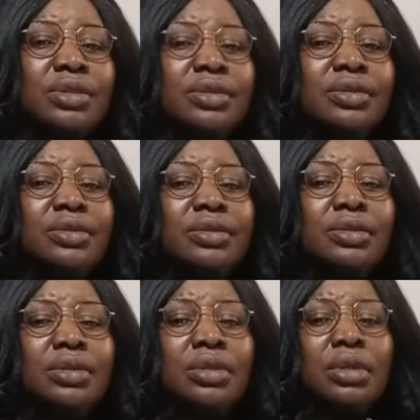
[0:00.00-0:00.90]
I
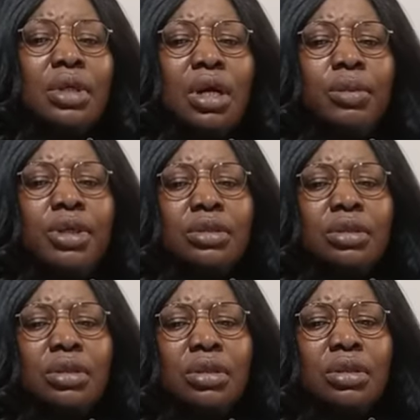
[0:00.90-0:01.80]
don't know
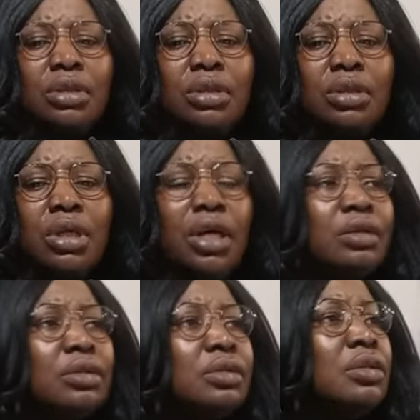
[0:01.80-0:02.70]
it's
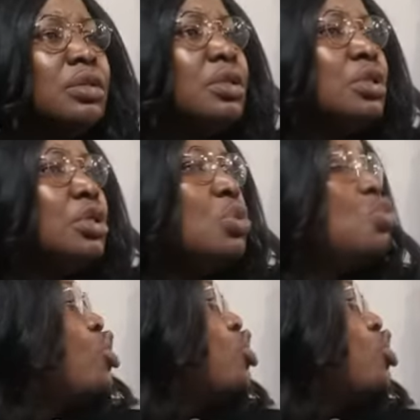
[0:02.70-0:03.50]
not the one kg one